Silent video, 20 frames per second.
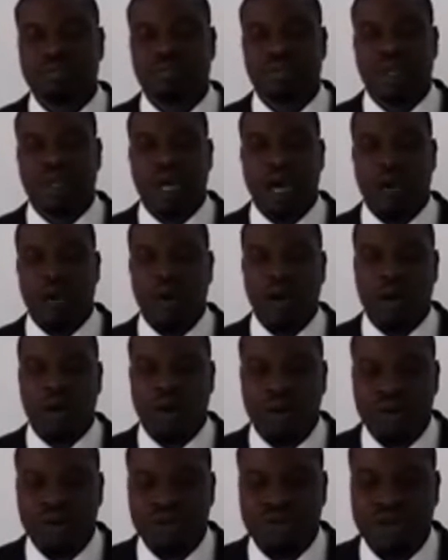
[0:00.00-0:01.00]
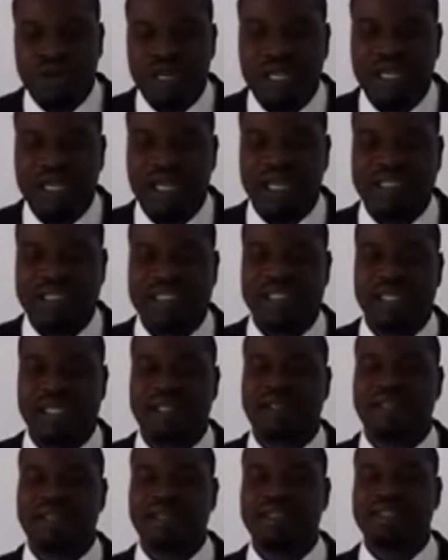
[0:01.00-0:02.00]
Our country leaders say
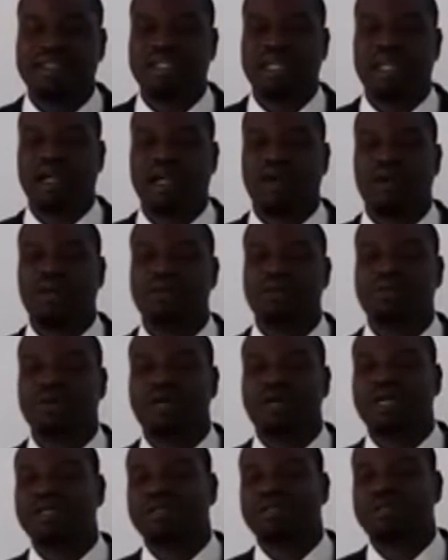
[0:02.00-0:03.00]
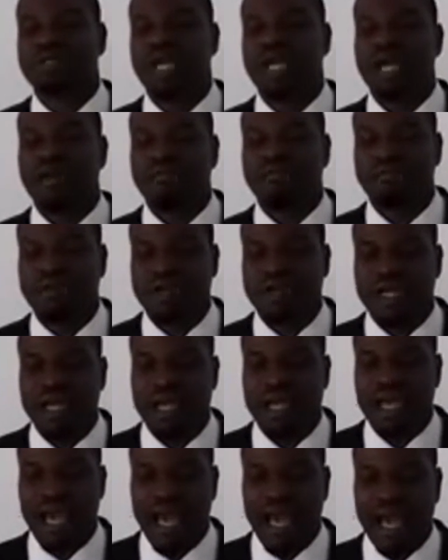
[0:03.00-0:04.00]
things that are contrary to their
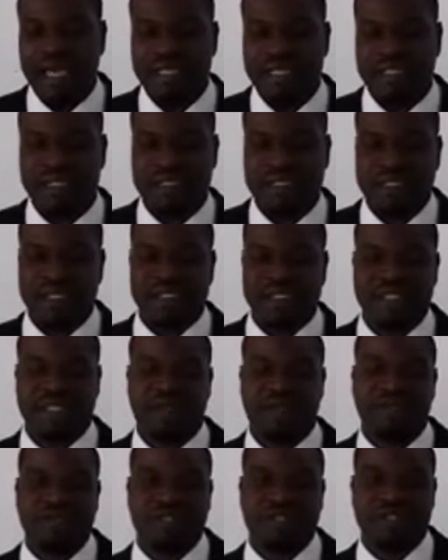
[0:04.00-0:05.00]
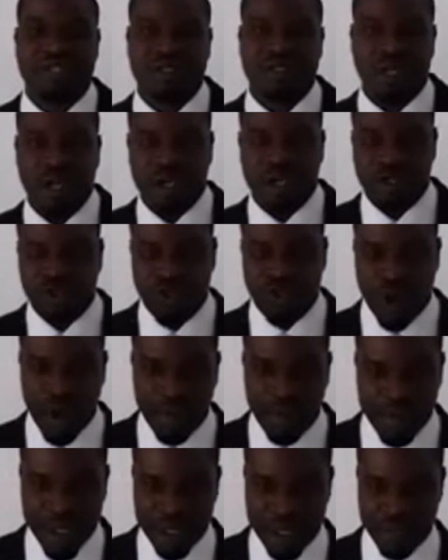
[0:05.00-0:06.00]
everyday actions and services to
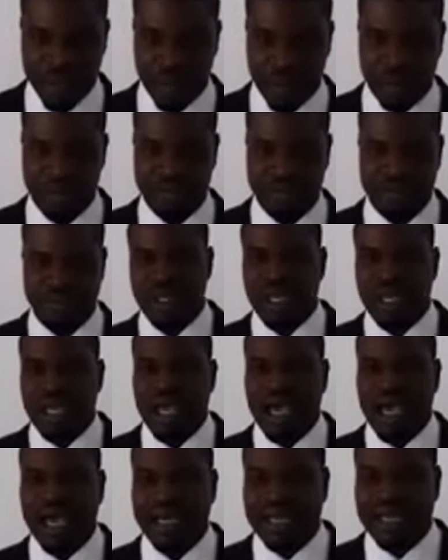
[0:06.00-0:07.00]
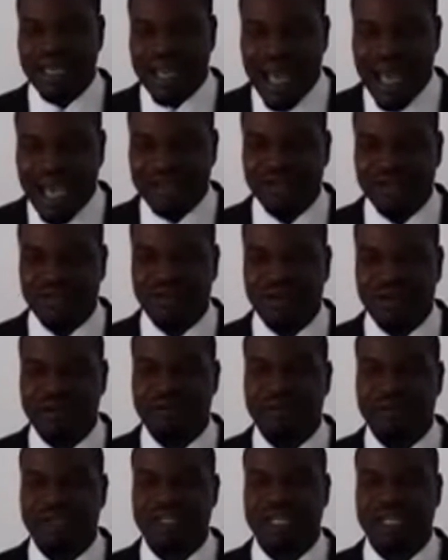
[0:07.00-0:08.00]
our people. And the lives of
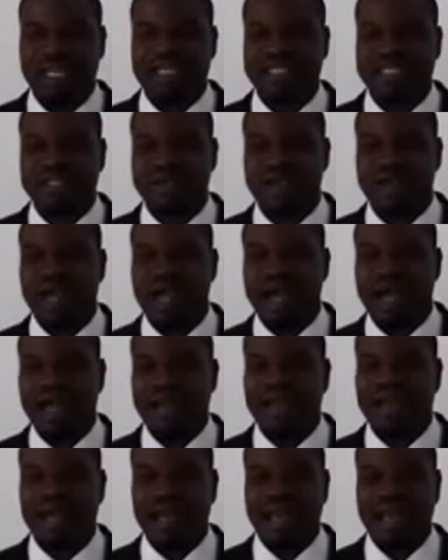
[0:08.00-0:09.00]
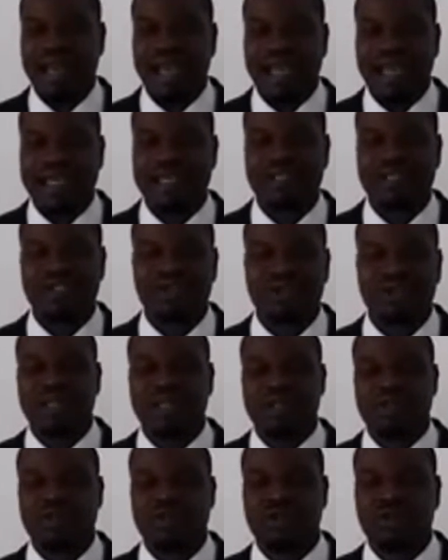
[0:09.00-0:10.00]
average Nigeria are now likened
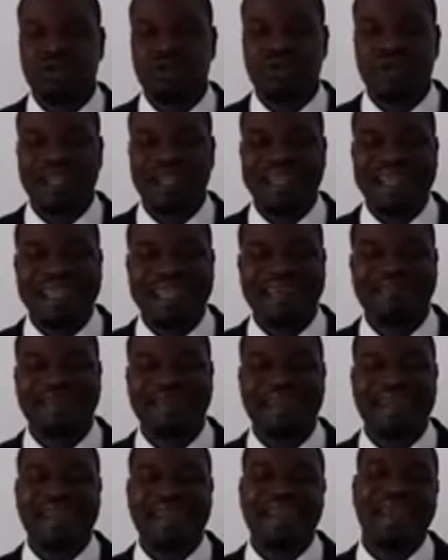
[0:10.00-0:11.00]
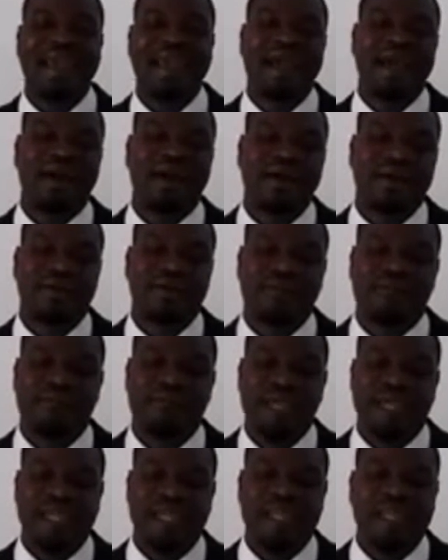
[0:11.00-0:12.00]
to living in hell
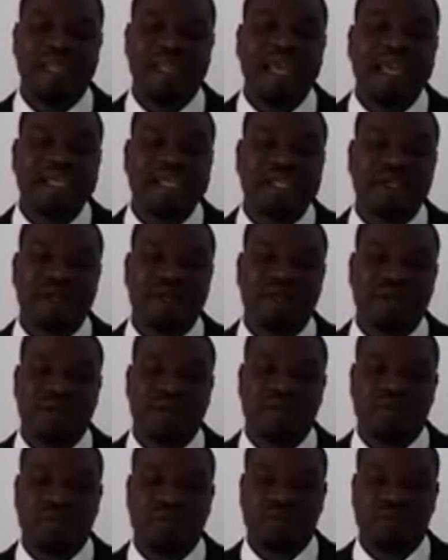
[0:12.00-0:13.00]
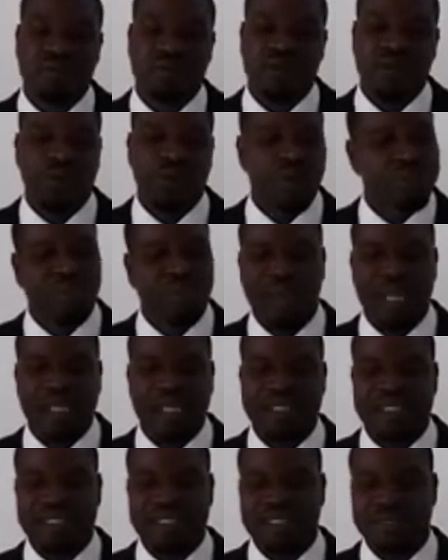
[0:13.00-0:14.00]
in a nation with
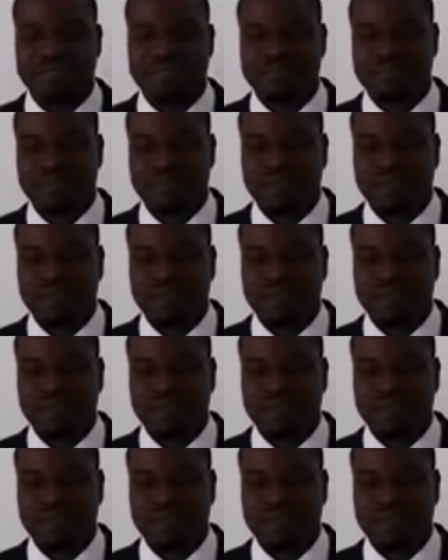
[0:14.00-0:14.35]
plenty.